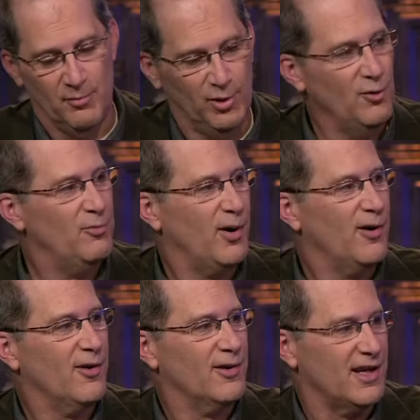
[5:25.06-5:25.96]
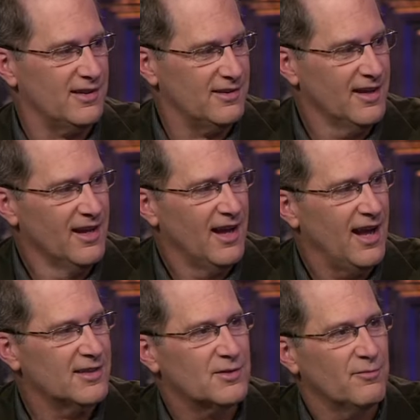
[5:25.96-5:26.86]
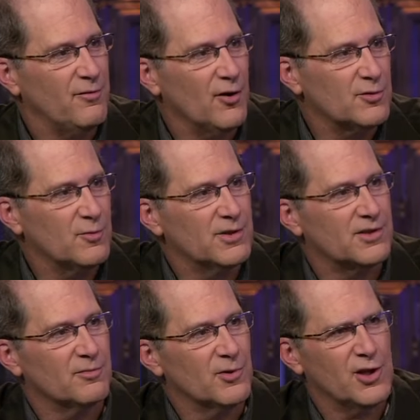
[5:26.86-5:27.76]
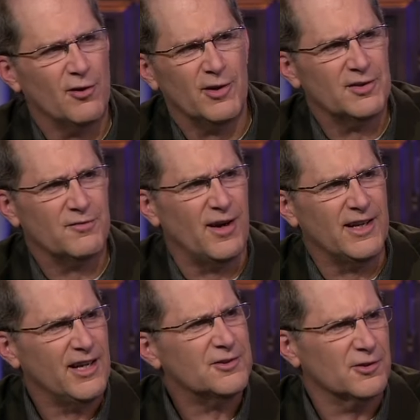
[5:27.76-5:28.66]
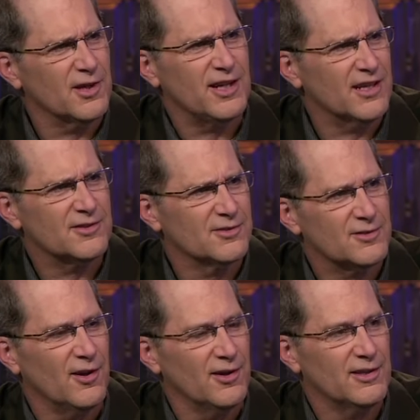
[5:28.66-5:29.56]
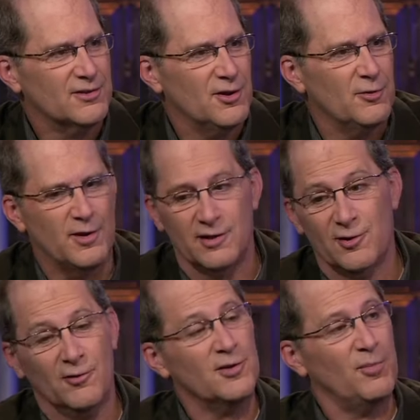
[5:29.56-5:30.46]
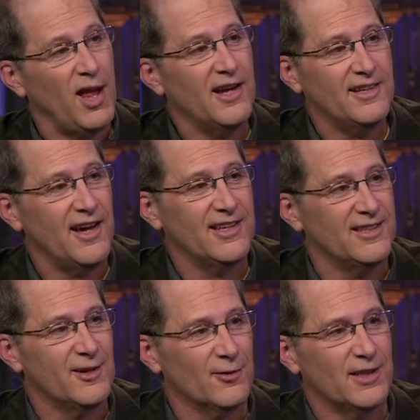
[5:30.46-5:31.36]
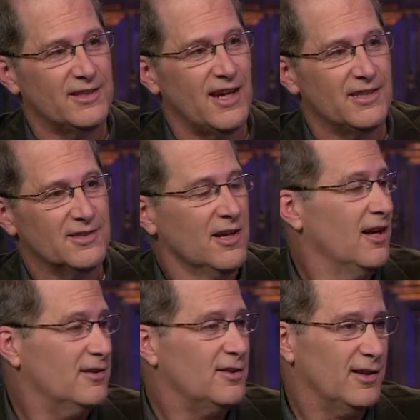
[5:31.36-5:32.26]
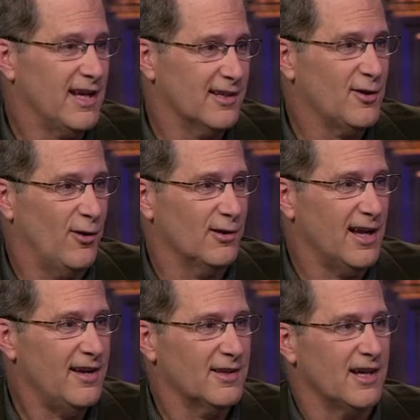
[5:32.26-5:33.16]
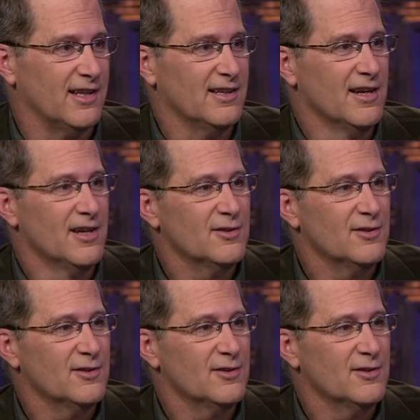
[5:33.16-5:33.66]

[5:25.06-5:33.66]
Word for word: Bloomberg and, and some folks with some curious financial connections to all this, too, that turned a blind eye in the early days until they got called out on it.